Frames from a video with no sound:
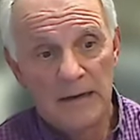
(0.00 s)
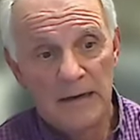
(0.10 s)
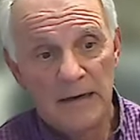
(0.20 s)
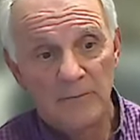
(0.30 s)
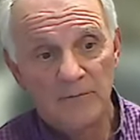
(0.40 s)

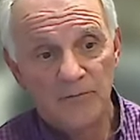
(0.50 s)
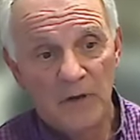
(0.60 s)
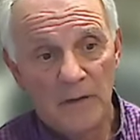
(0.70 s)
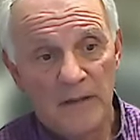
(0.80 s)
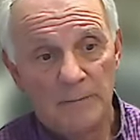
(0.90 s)
um,
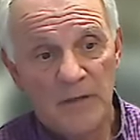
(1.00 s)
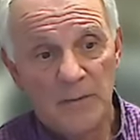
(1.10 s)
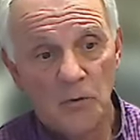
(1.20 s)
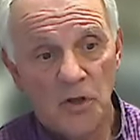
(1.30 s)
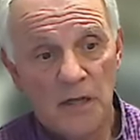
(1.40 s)
that
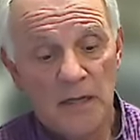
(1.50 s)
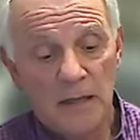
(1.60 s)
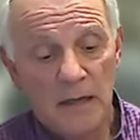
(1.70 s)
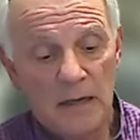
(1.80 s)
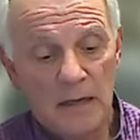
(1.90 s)
people
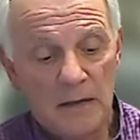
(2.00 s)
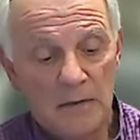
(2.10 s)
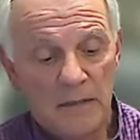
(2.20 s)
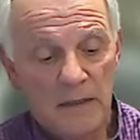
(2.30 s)
see uh,